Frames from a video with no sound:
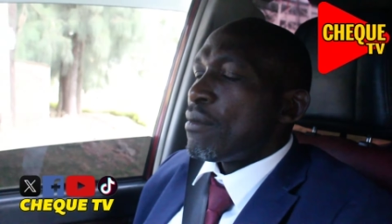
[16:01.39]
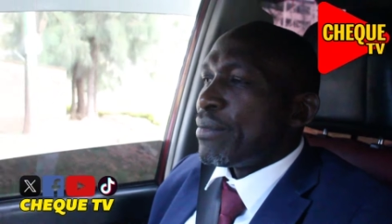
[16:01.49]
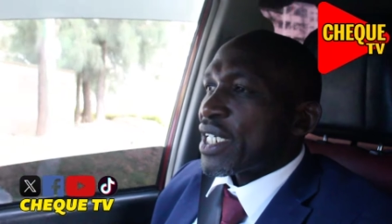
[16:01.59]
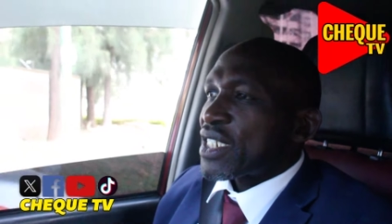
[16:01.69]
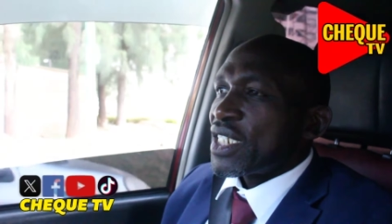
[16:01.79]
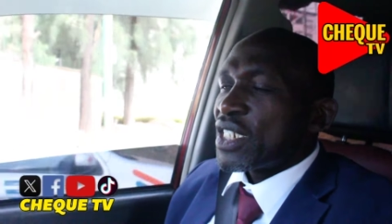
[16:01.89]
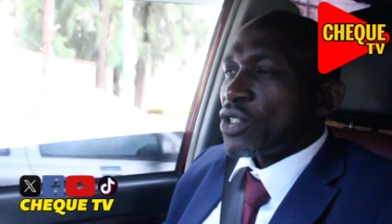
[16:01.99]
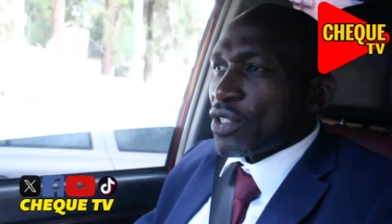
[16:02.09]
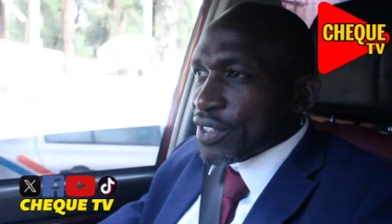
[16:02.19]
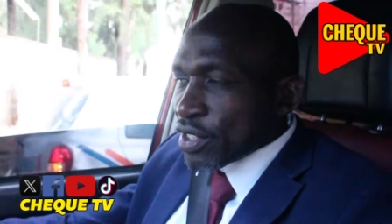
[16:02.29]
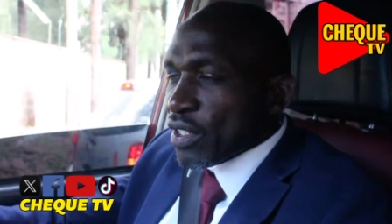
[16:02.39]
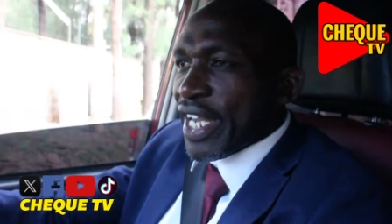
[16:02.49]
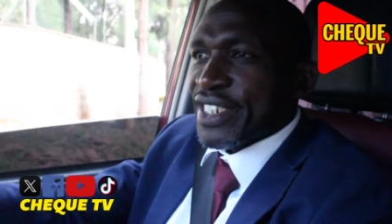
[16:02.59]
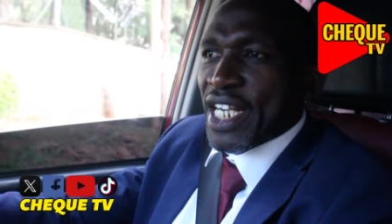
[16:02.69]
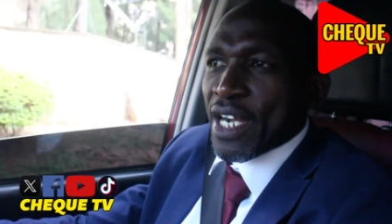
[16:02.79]
But also
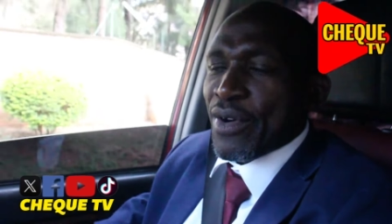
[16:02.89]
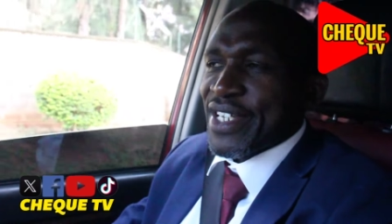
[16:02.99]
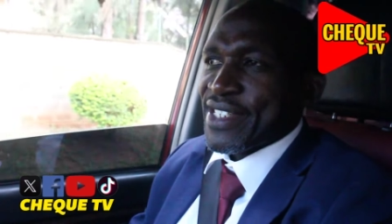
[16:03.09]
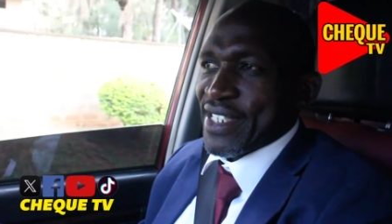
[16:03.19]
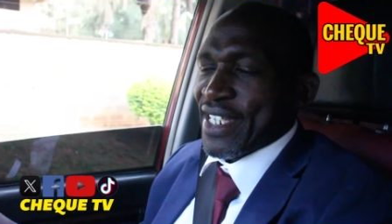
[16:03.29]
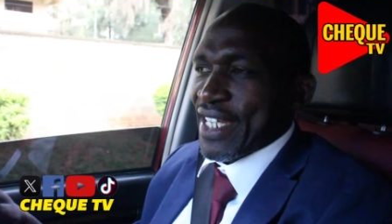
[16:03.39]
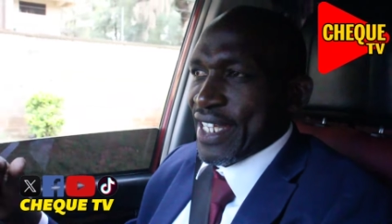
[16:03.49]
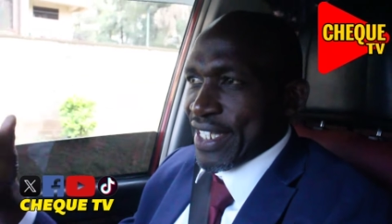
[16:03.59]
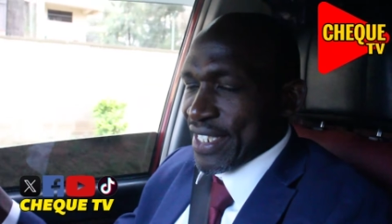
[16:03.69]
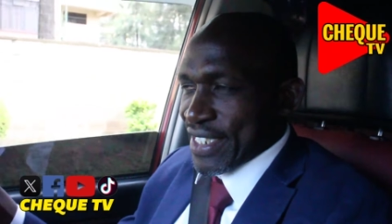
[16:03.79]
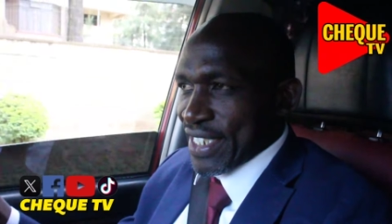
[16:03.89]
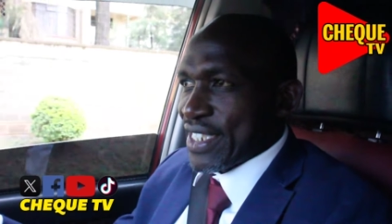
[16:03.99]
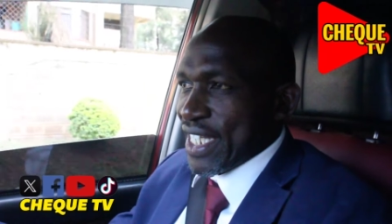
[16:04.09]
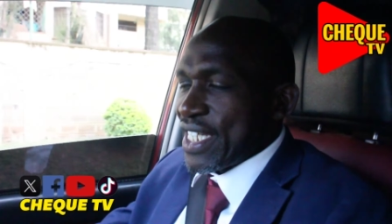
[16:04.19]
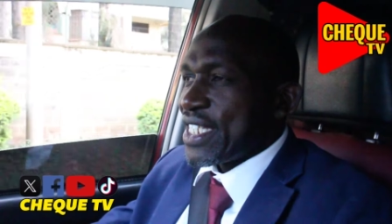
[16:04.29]
Gachagua's
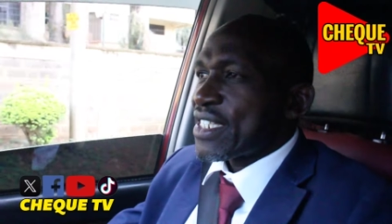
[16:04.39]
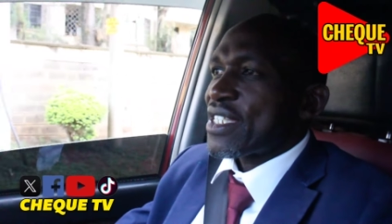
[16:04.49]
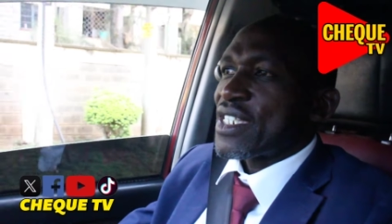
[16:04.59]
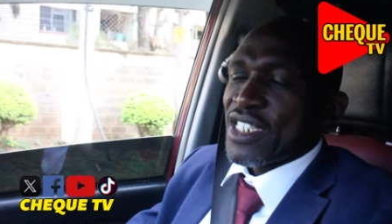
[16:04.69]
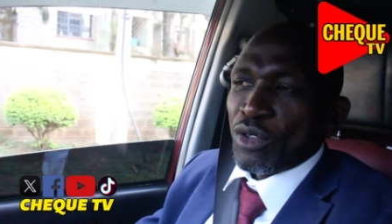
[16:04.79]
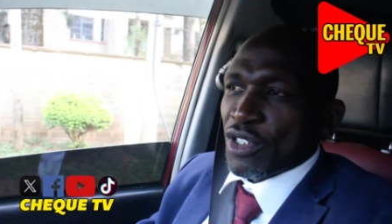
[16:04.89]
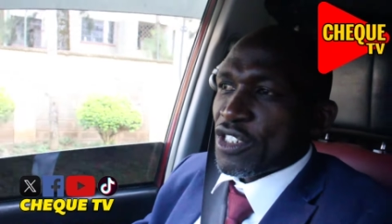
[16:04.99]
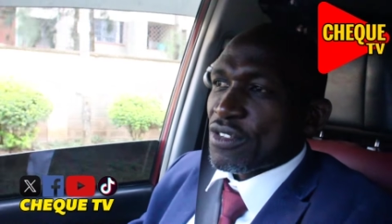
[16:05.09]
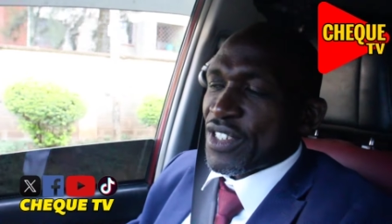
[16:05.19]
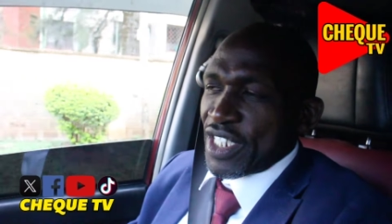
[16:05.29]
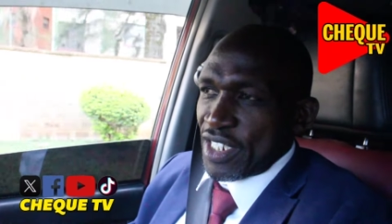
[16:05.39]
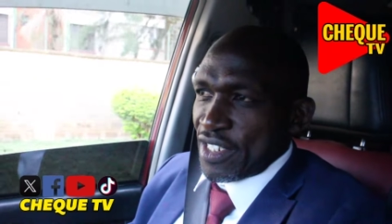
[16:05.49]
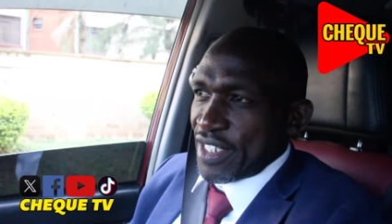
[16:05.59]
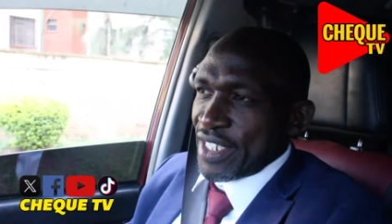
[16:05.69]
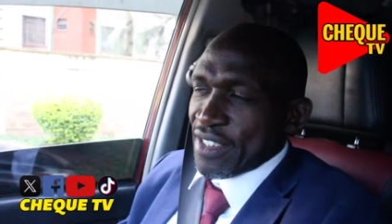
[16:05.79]
day yesterday was very
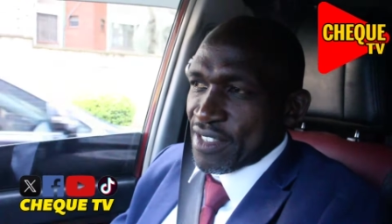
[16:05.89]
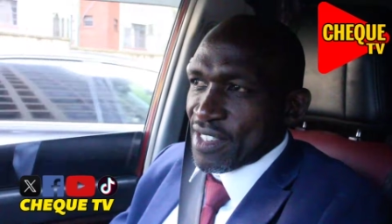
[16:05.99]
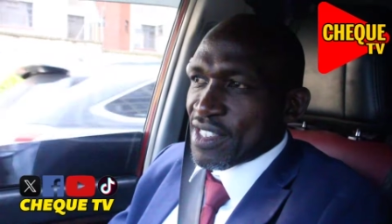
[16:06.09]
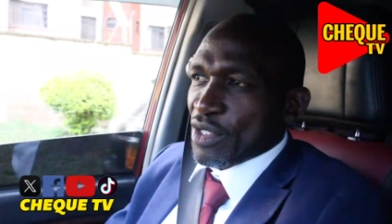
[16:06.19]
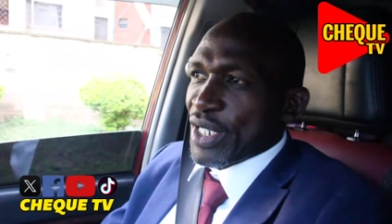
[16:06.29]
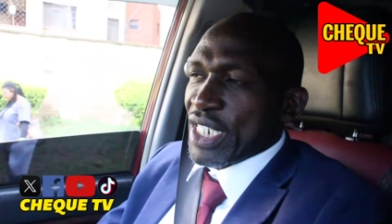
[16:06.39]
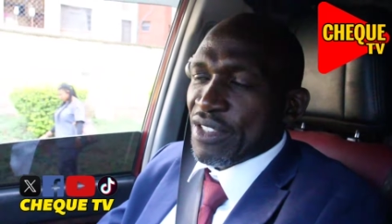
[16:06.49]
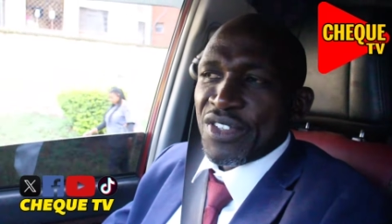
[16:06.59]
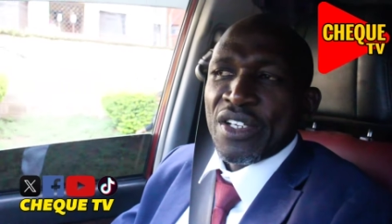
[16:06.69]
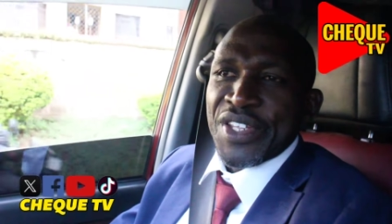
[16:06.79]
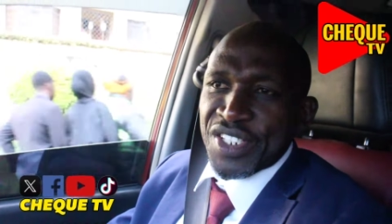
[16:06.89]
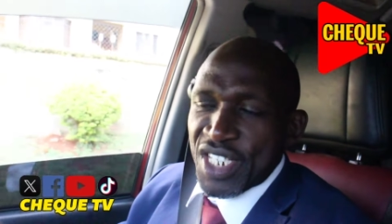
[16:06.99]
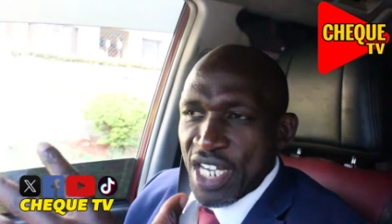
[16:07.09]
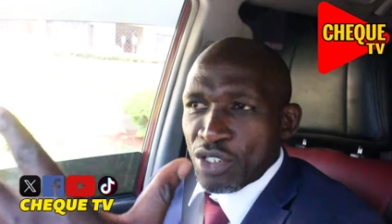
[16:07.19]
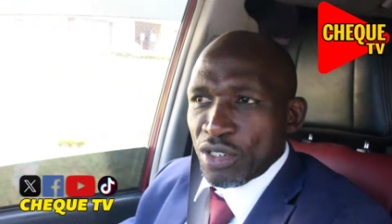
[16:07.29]
interesting when he revealed the
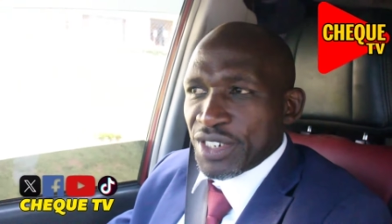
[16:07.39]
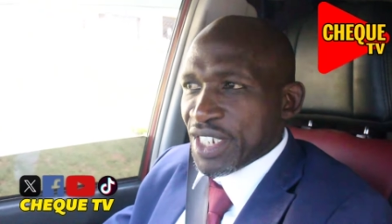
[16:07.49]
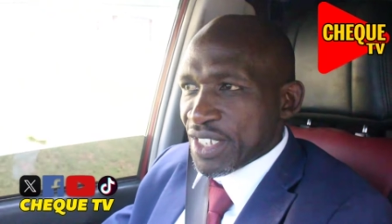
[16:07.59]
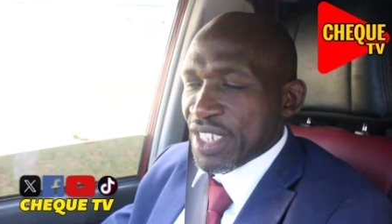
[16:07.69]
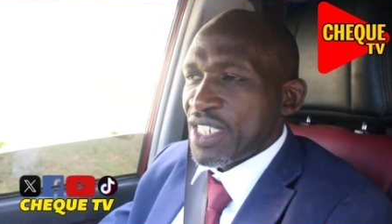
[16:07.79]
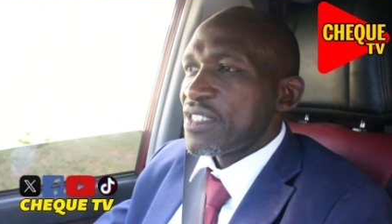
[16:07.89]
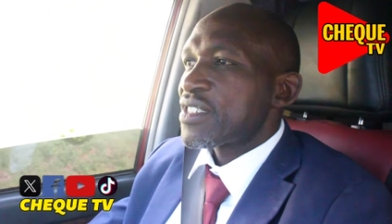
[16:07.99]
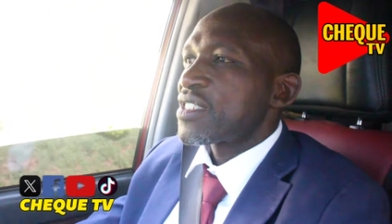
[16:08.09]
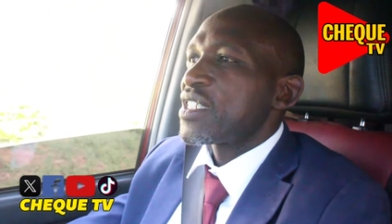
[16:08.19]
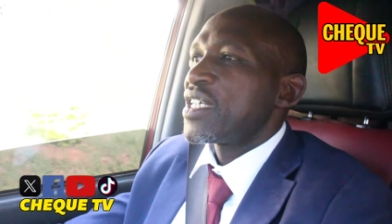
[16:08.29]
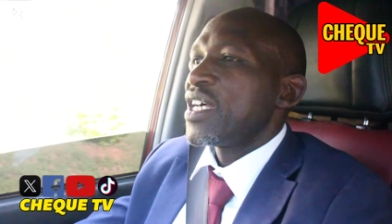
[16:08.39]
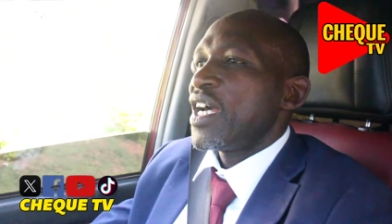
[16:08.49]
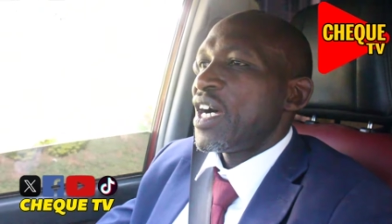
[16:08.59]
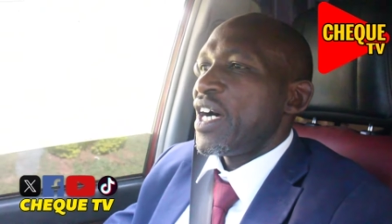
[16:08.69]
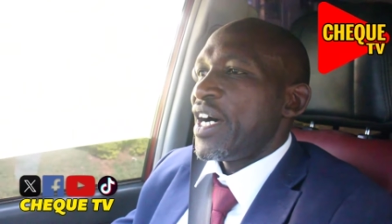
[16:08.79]
shareholding things
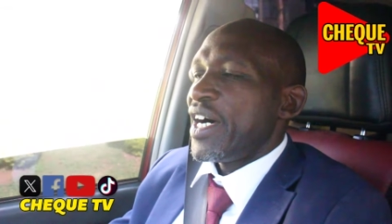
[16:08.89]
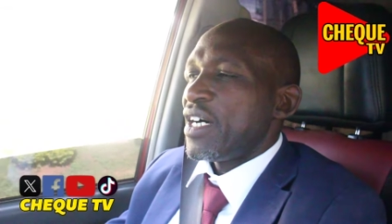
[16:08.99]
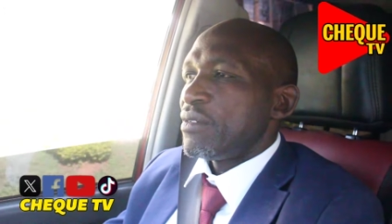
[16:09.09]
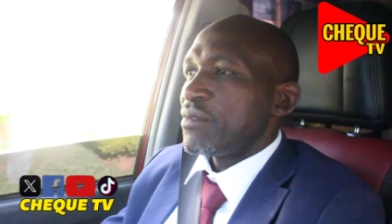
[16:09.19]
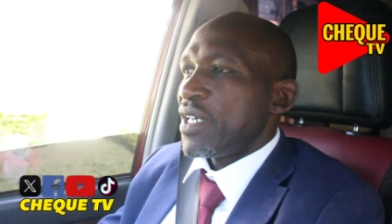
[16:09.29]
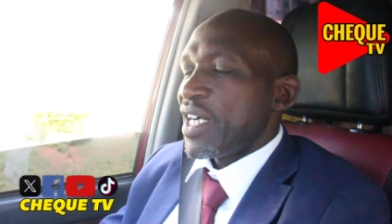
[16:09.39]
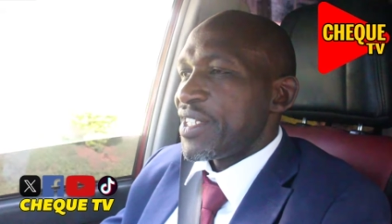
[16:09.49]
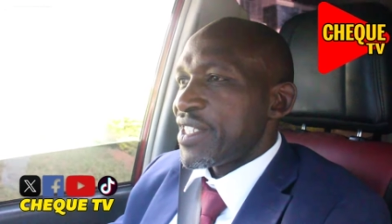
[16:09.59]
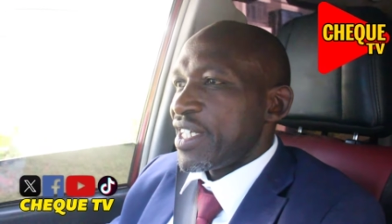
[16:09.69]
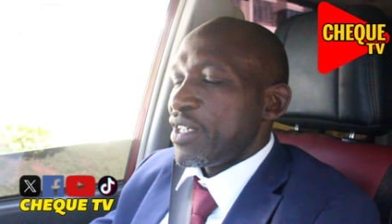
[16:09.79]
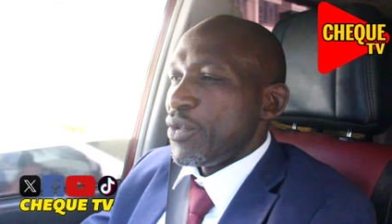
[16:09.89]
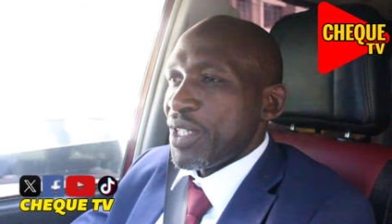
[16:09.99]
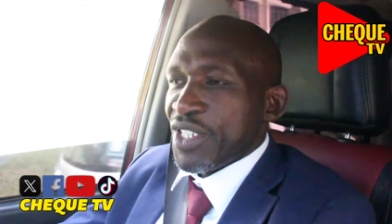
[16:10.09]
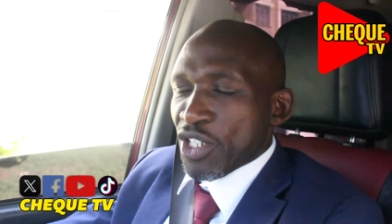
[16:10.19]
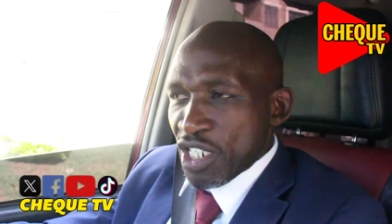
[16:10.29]
and with
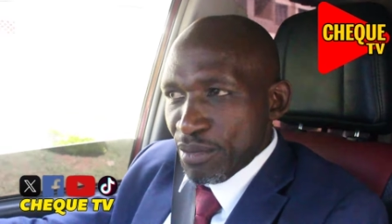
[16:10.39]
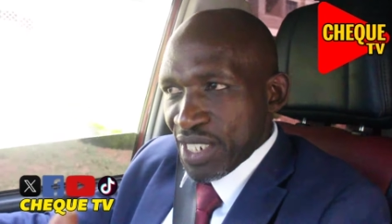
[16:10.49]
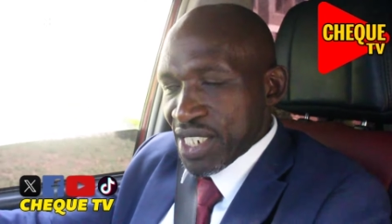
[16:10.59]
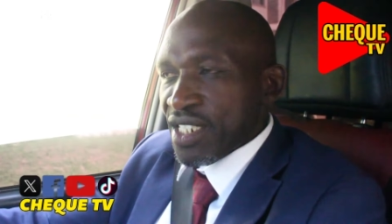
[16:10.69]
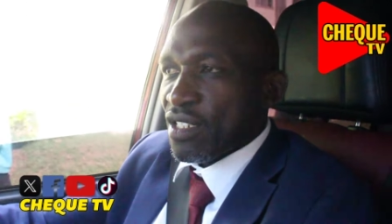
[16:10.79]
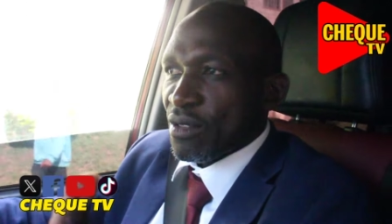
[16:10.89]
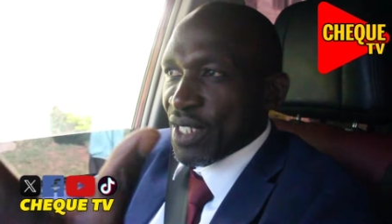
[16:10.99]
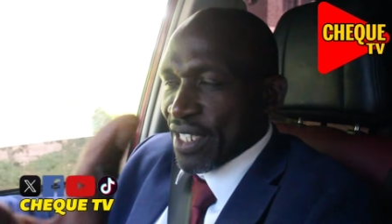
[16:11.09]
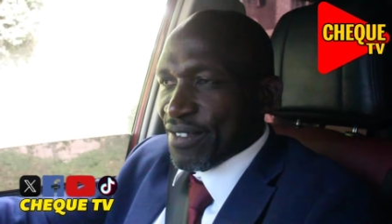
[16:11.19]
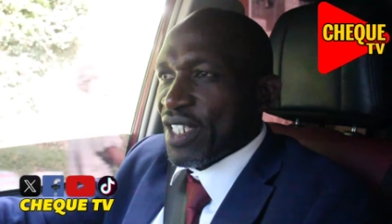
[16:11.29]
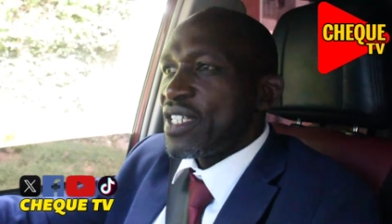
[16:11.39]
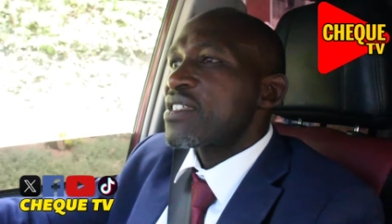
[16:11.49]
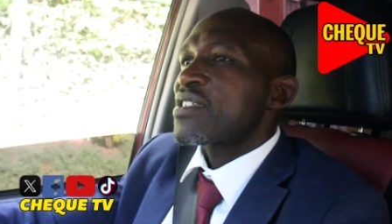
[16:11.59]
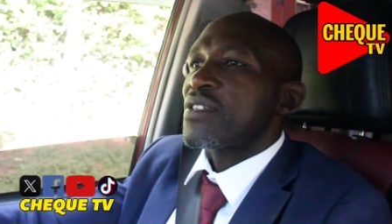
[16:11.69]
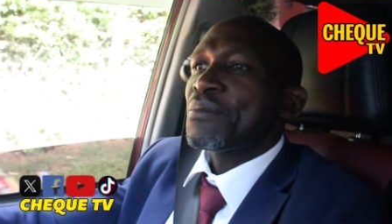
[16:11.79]
the documentation, with
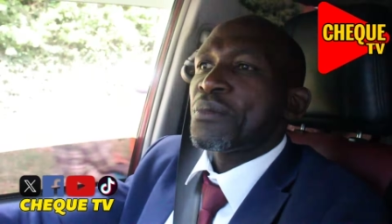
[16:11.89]
evidence,